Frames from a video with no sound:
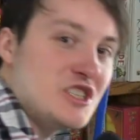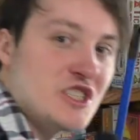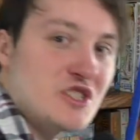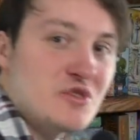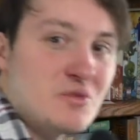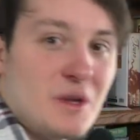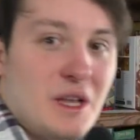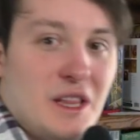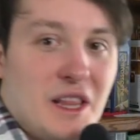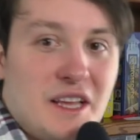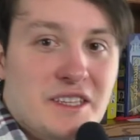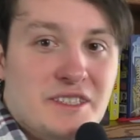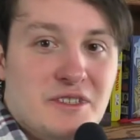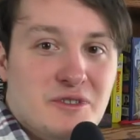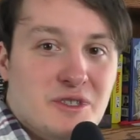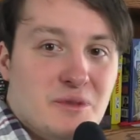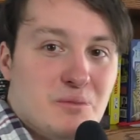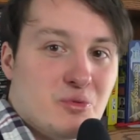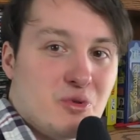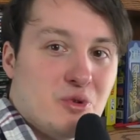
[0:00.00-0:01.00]
just realized there
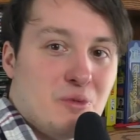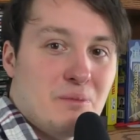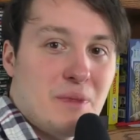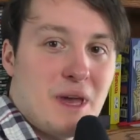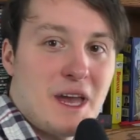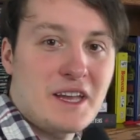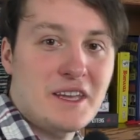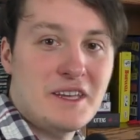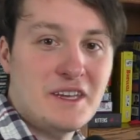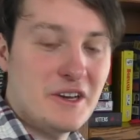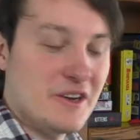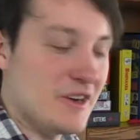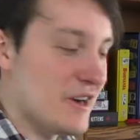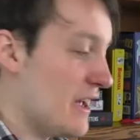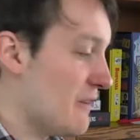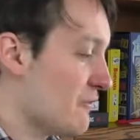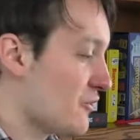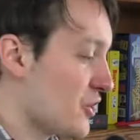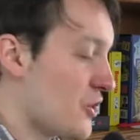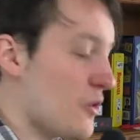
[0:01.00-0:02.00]
was a broom back here, and
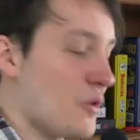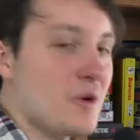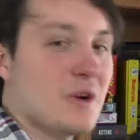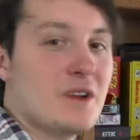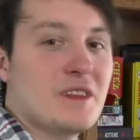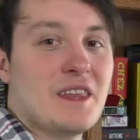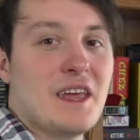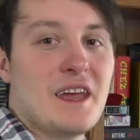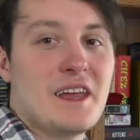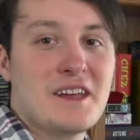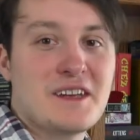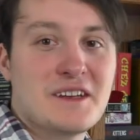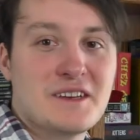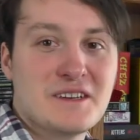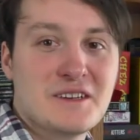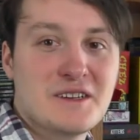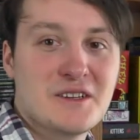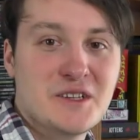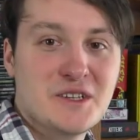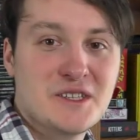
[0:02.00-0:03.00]
I've recorded like
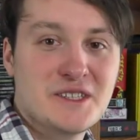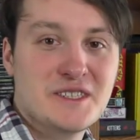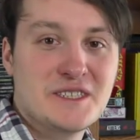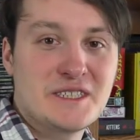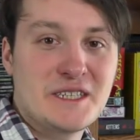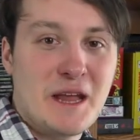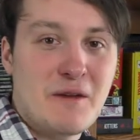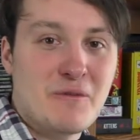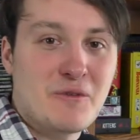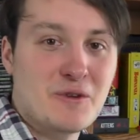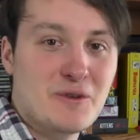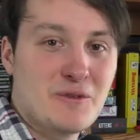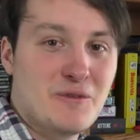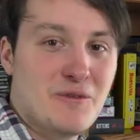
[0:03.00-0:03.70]
several